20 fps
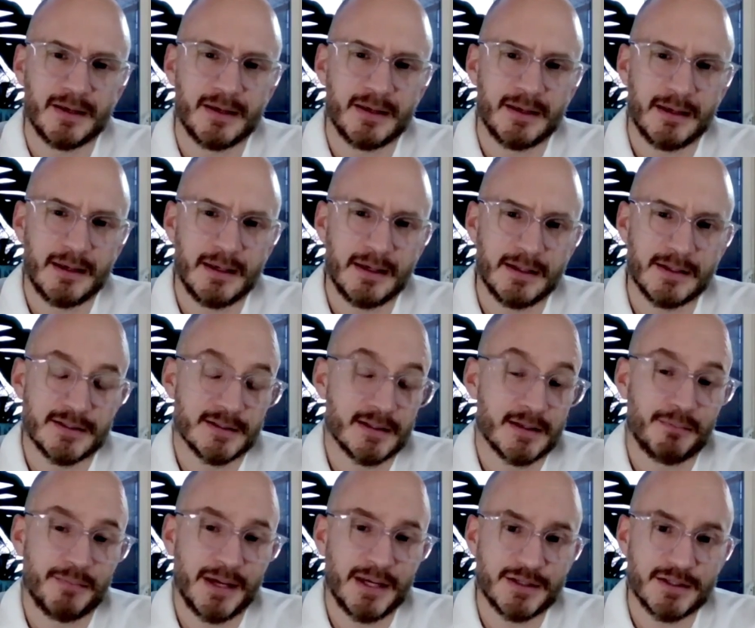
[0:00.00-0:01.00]

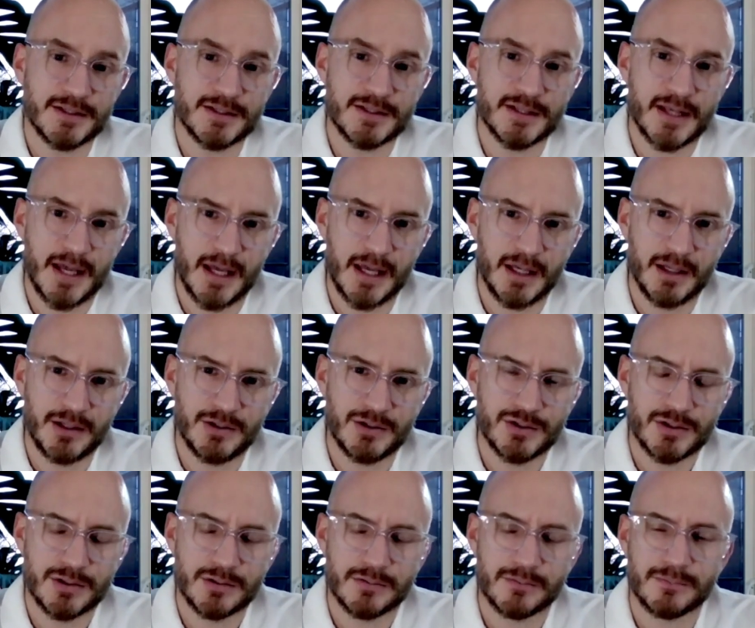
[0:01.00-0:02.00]
patient's
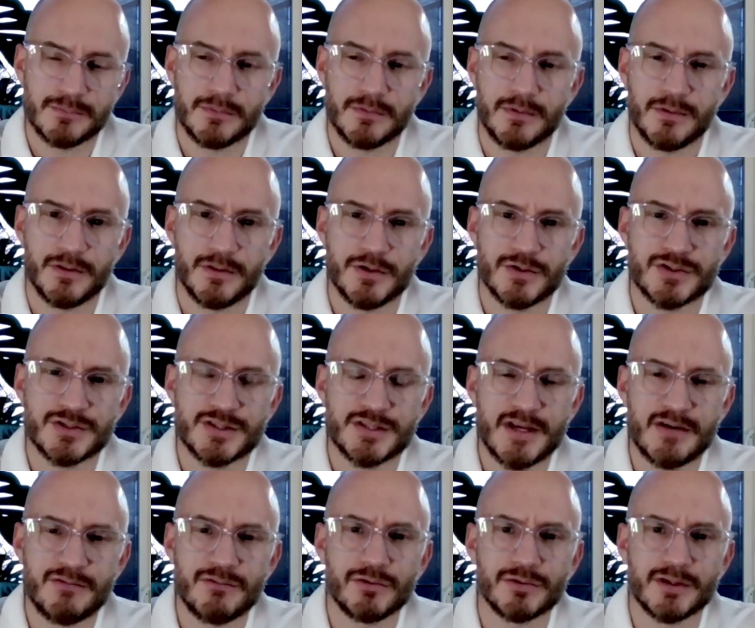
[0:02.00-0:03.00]
age, there's
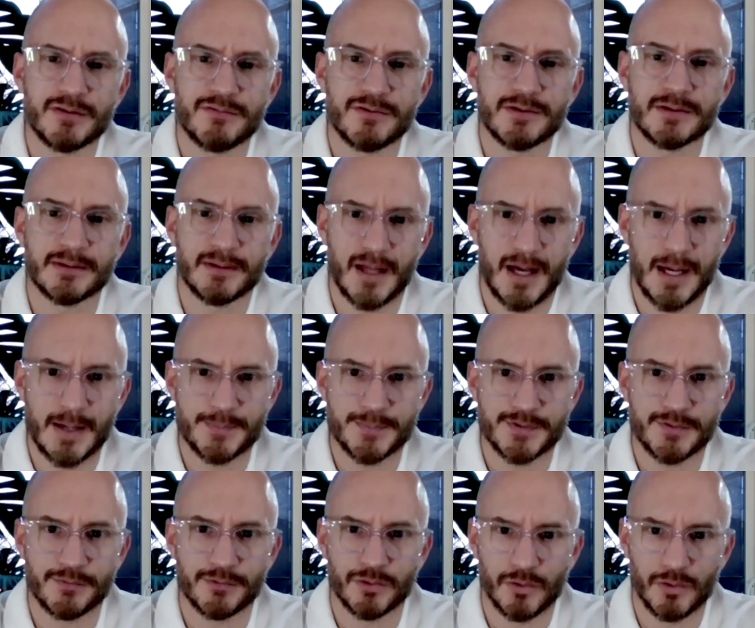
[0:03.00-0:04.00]
several different types
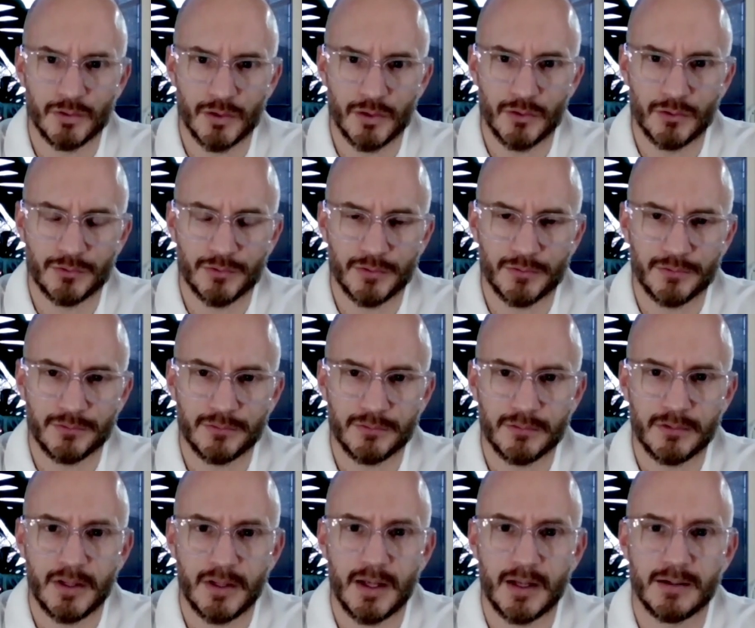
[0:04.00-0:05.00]
of scoliosis.
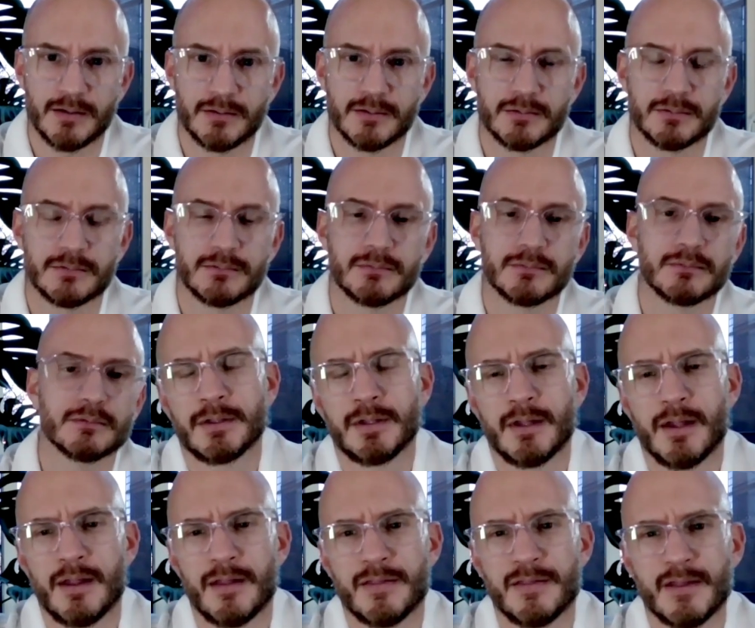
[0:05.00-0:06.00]
And
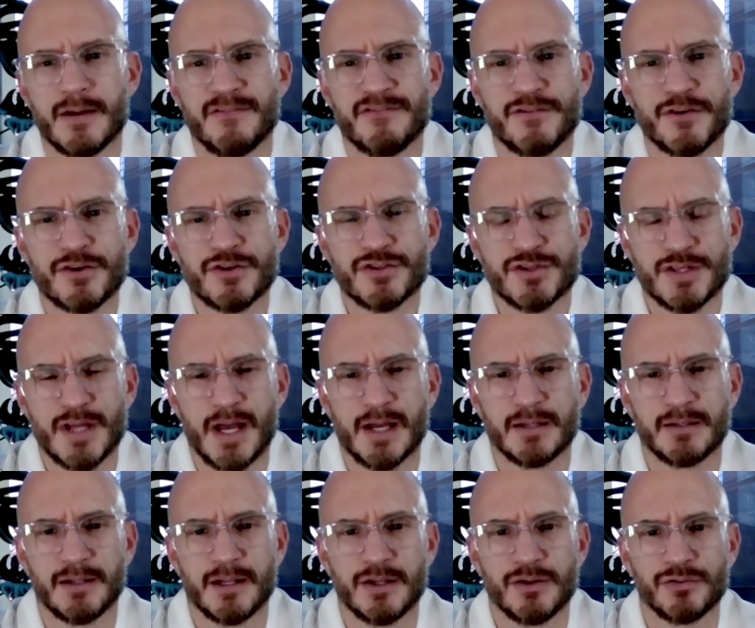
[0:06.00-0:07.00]
the first
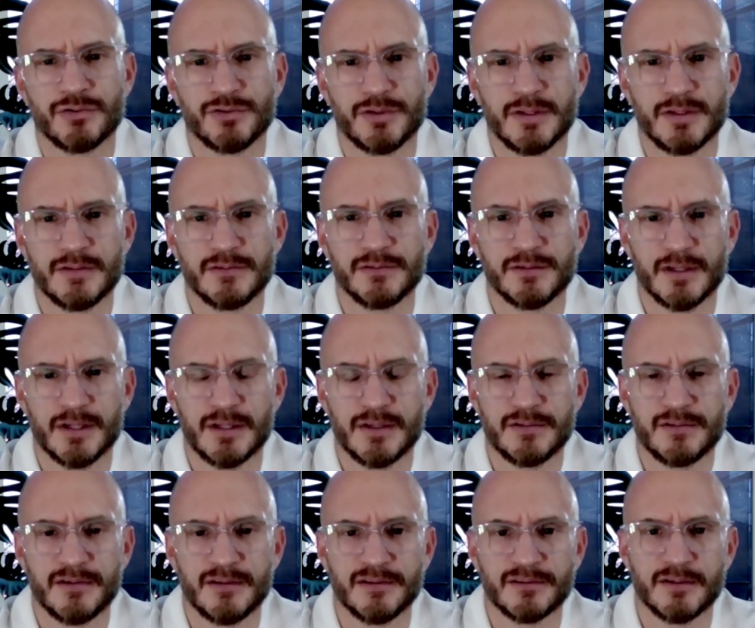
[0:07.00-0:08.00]
sign that you see in these
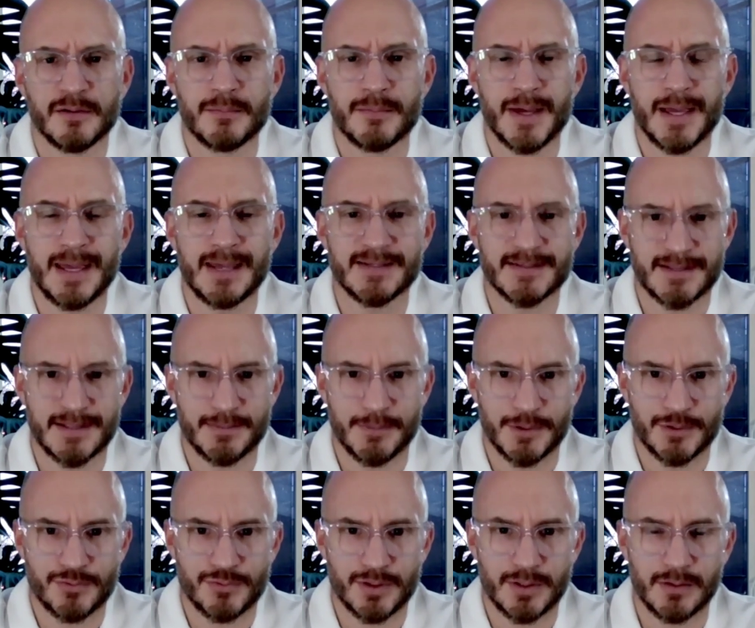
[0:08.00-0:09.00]
kids is some
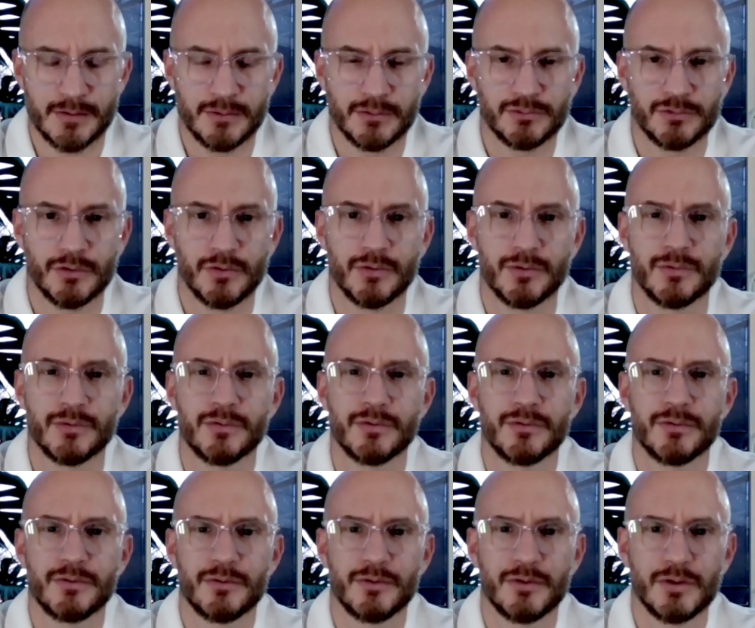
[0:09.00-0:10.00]
asymmetry. So,
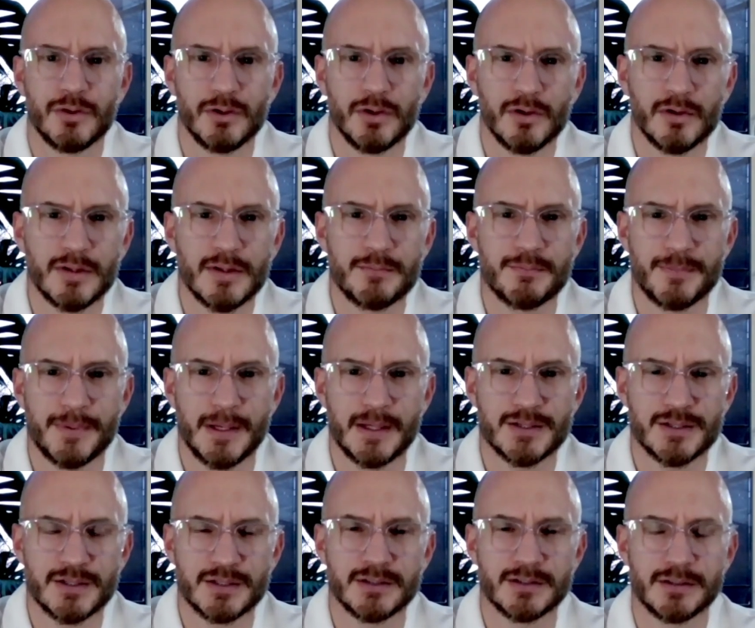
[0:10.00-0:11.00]
you look at the
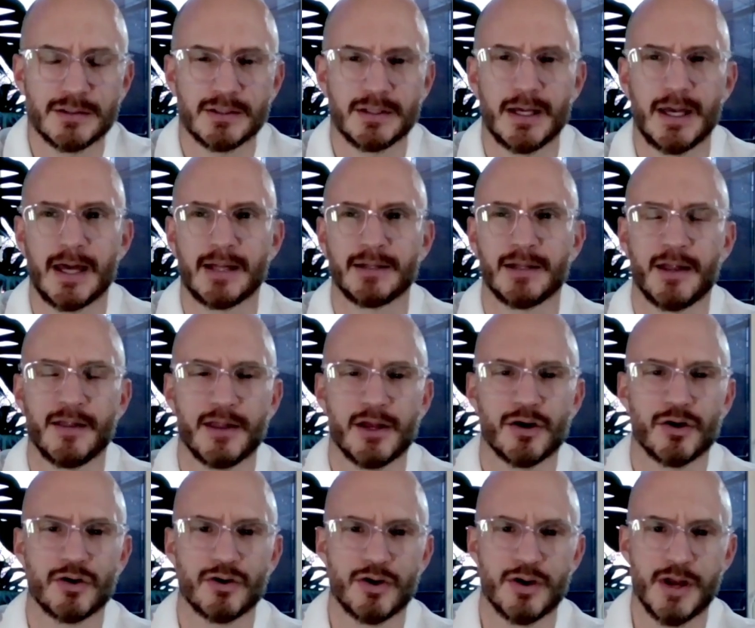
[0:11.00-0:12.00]
patient and
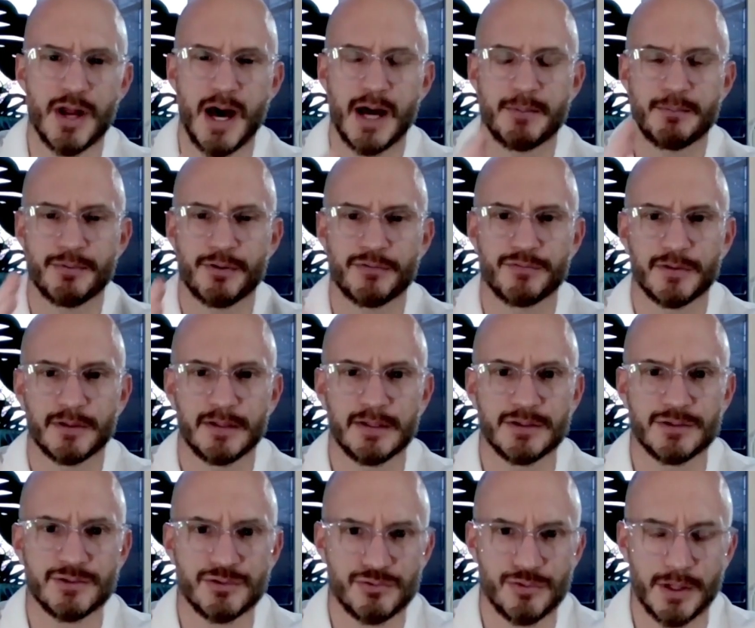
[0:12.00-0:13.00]
they're not perfectly
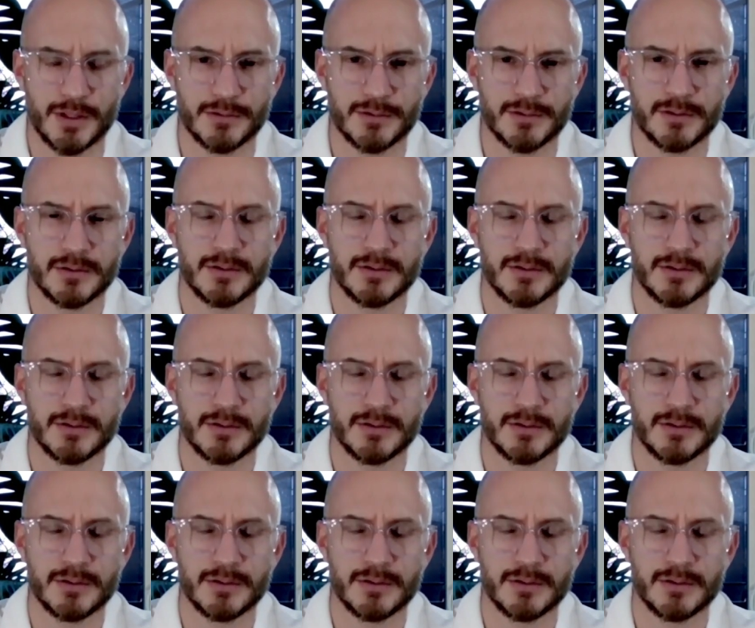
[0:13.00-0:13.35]
straight.